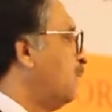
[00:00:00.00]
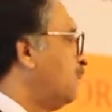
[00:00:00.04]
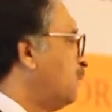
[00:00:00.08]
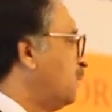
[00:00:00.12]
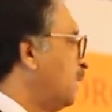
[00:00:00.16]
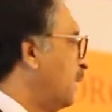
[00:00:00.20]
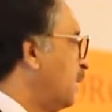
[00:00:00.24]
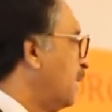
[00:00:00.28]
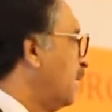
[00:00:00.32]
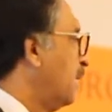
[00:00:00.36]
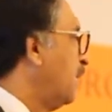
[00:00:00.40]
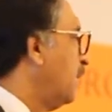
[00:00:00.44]

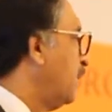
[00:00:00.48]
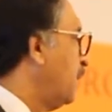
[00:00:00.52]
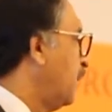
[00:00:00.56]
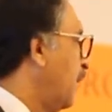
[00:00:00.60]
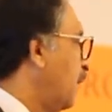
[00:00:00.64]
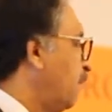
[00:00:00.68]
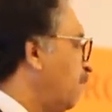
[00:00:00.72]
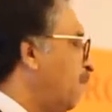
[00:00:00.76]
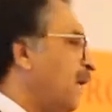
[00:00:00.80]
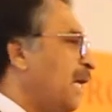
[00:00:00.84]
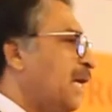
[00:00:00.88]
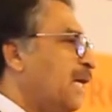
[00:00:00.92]
certainly
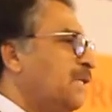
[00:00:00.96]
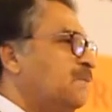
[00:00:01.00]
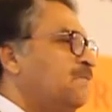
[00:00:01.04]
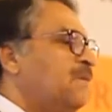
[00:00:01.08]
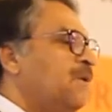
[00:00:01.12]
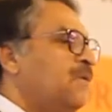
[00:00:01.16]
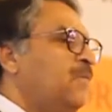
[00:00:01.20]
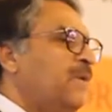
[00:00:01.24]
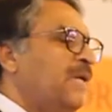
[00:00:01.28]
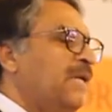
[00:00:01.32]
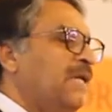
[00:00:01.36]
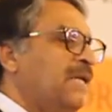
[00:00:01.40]
take place
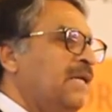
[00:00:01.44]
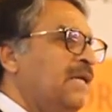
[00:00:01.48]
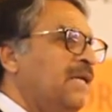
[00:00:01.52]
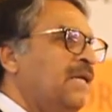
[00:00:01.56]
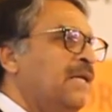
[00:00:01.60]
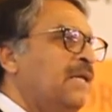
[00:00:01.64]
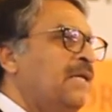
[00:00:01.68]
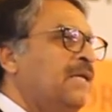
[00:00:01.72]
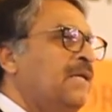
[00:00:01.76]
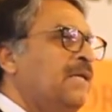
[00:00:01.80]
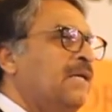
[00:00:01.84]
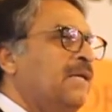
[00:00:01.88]

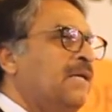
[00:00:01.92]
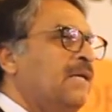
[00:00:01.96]
between